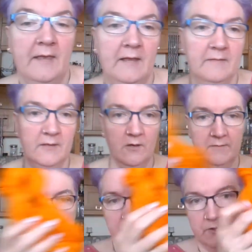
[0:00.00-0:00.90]
and then the
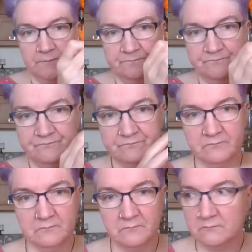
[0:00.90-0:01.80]
orange,
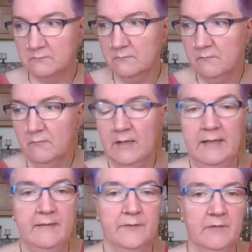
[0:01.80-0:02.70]

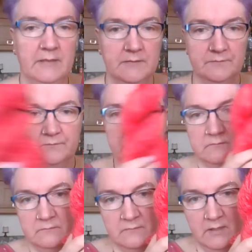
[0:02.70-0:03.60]
and then the red.
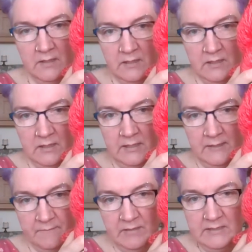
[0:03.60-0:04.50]
Now
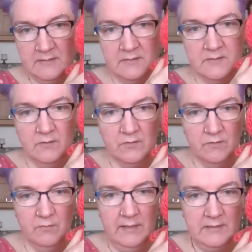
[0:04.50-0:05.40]
the red isn't soaked and
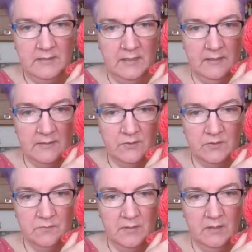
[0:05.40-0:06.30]
thwacked yet, that's
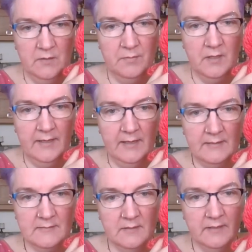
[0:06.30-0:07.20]
just, I only applied it
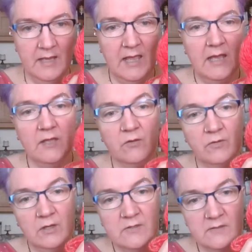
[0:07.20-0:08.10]
last night. You'll
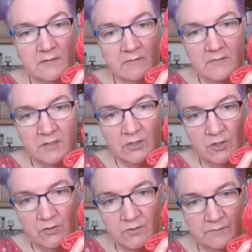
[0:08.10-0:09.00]
notice that there isn't a
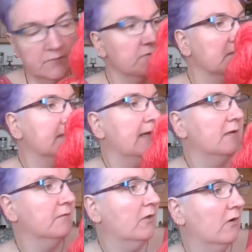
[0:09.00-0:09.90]
huge difference between the yellow
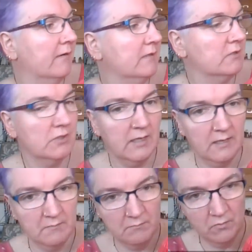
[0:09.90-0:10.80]
and the orange.
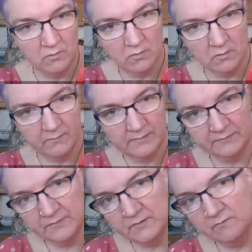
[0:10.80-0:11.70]
More of a
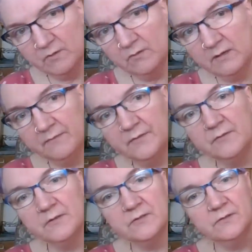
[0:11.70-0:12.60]
difference in real life than there
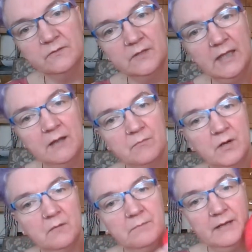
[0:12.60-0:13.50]
is on
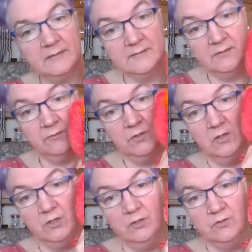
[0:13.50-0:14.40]
camera, but still not
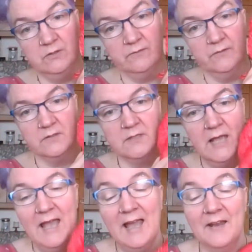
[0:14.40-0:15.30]
a huge difference.
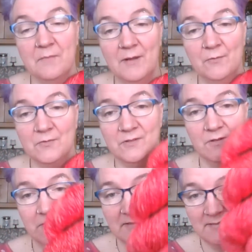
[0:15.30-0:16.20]
And you might also
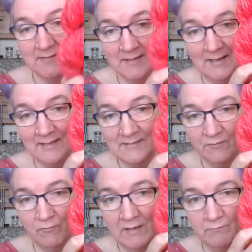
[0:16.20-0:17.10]
notice this isn't a classic
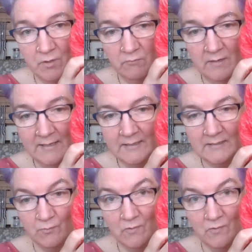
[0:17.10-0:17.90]
rainbow red, it's more